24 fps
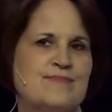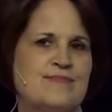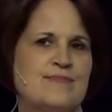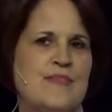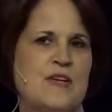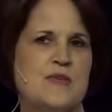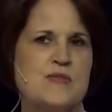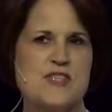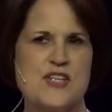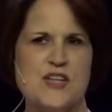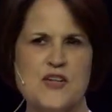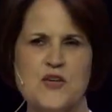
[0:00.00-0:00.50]

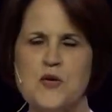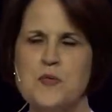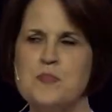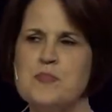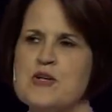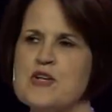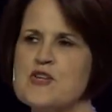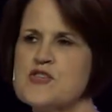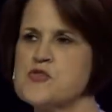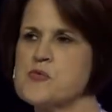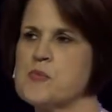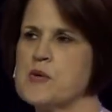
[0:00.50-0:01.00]
It was a little
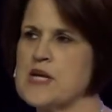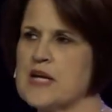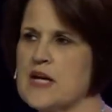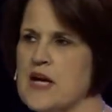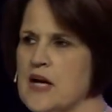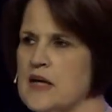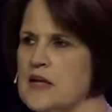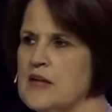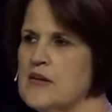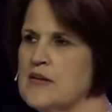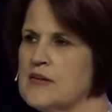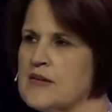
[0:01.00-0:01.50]
bittersweet,
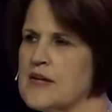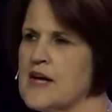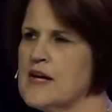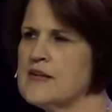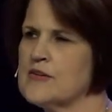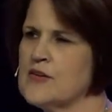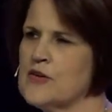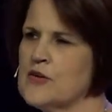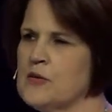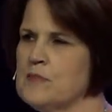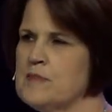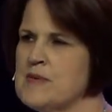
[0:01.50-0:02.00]
kind of got
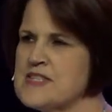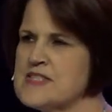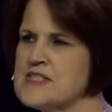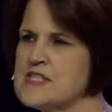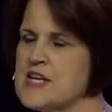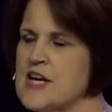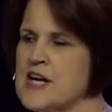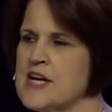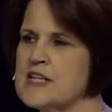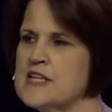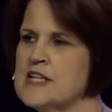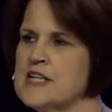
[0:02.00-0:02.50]
a little
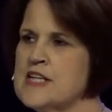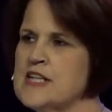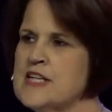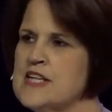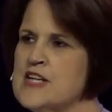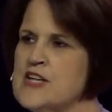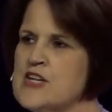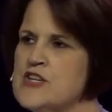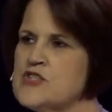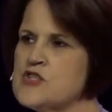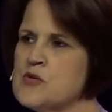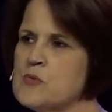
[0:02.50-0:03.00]
misty eyed.
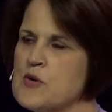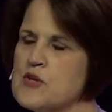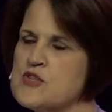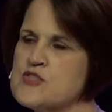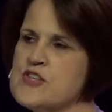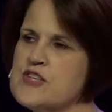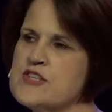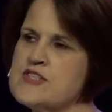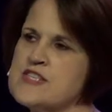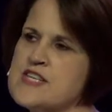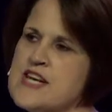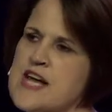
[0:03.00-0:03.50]
She
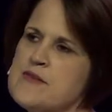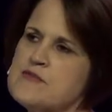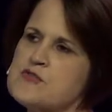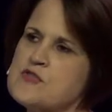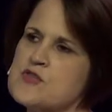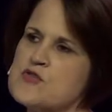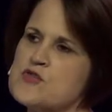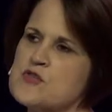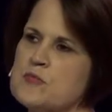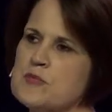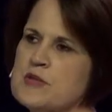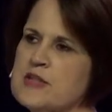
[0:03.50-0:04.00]
works on staff,
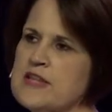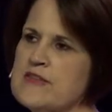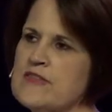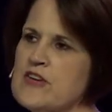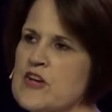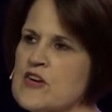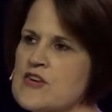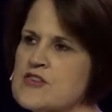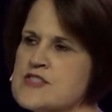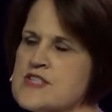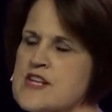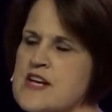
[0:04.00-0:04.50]
so she'll be
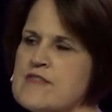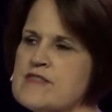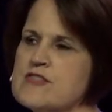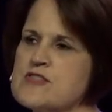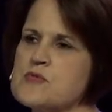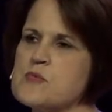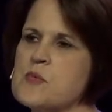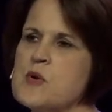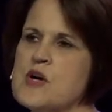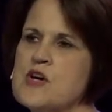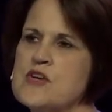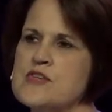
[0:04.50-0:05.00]
leaving our staff
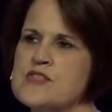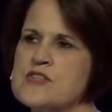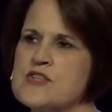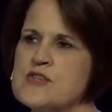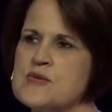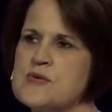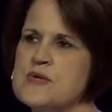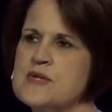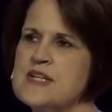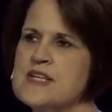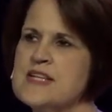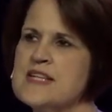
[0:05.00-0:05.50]
as well.
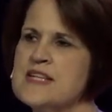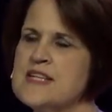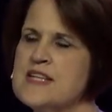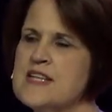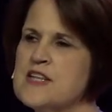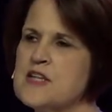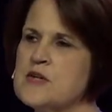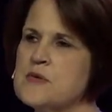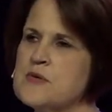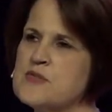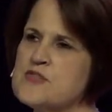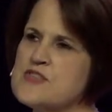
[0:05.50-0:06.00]
So
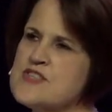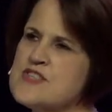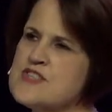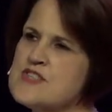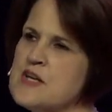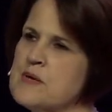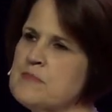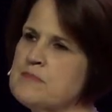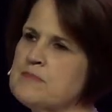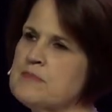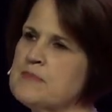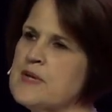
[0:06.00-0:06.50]
there were just
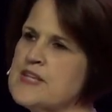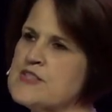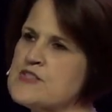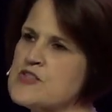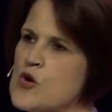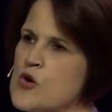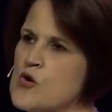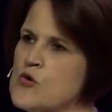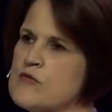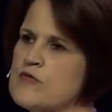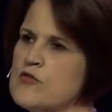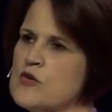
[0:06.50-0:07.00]
some it's
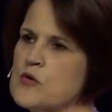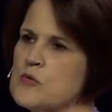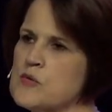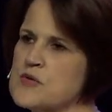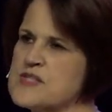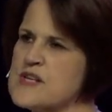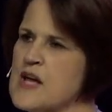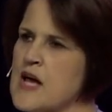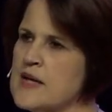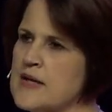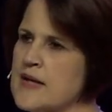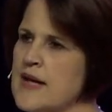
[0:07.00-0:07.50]
over
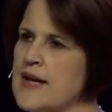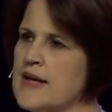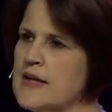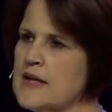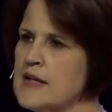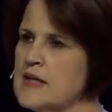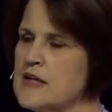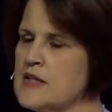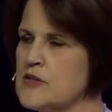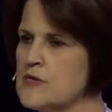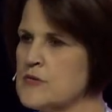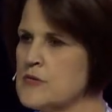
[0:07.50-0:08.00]
was kind of
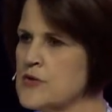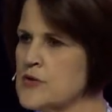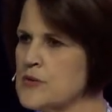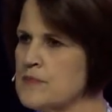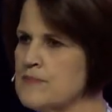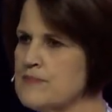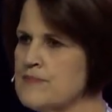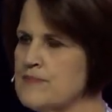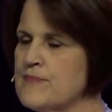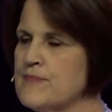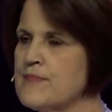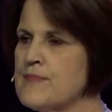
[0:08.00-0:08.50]
hanging in the
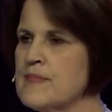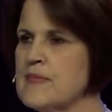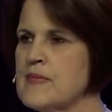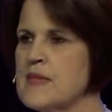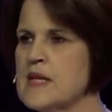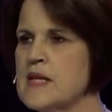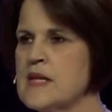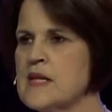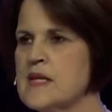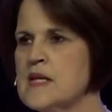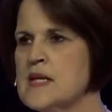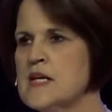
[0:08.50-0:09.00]
room.
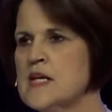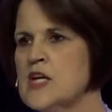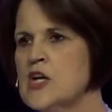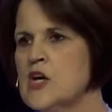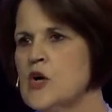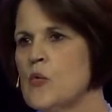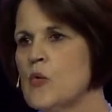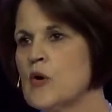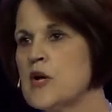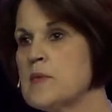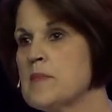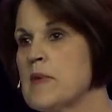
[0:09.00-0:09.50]

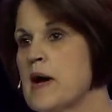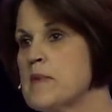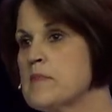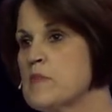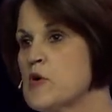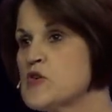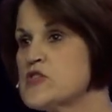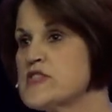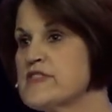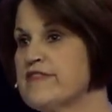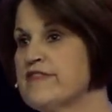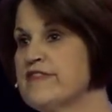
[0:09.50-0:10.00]
One of my
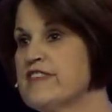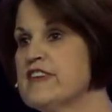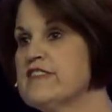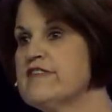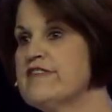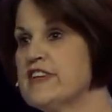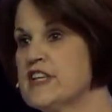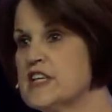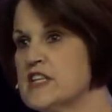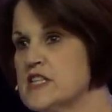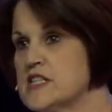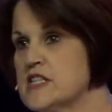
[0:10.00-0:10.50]
most
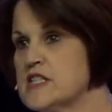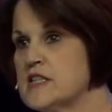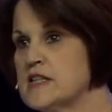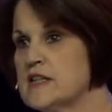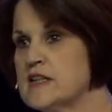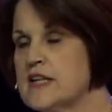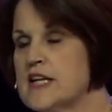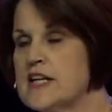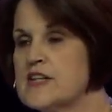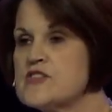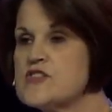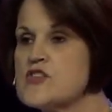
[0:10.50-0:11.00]
vivid
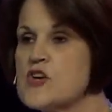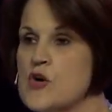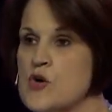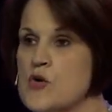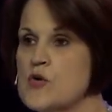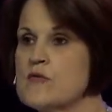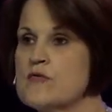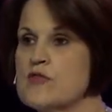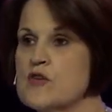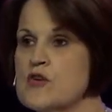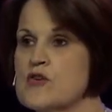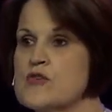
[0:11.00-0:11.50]
it's
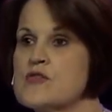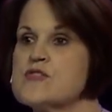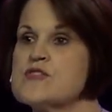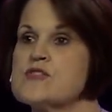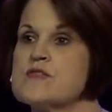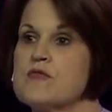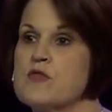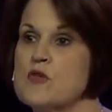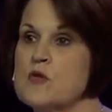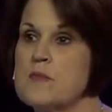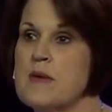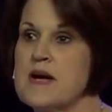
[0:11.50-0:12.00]
overs
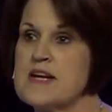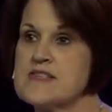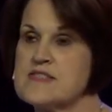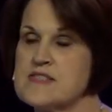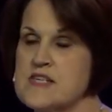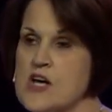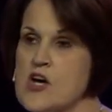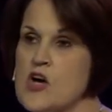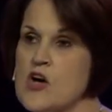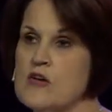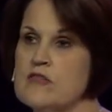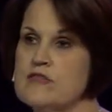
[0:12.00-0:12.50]
for
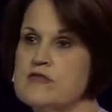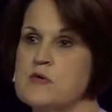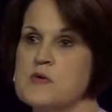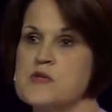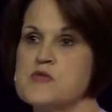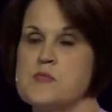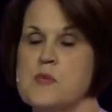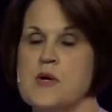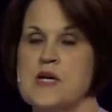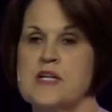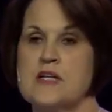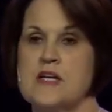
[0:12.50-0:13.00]
myself
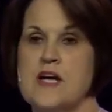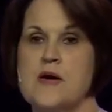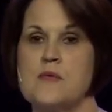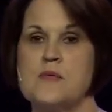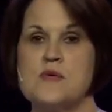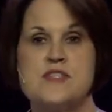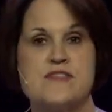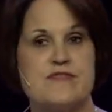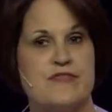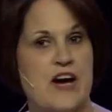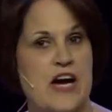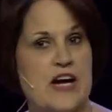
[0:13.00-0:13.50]
was when I
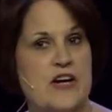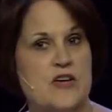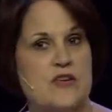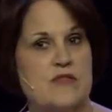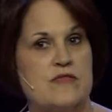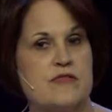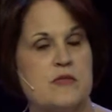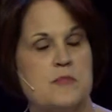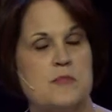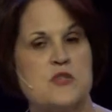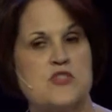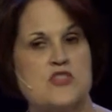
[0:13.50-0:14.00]
was
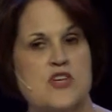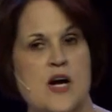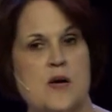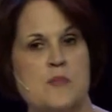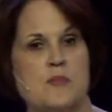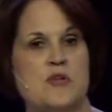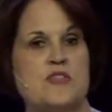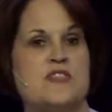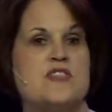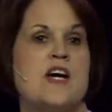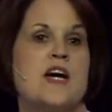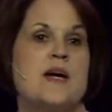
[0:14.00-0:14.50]
fired from a job
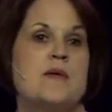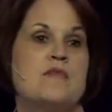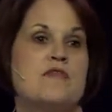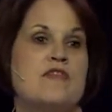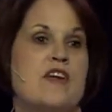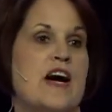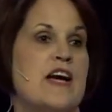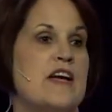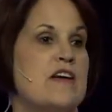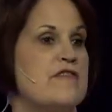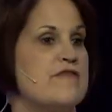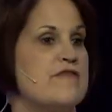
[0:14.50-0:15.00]
one time via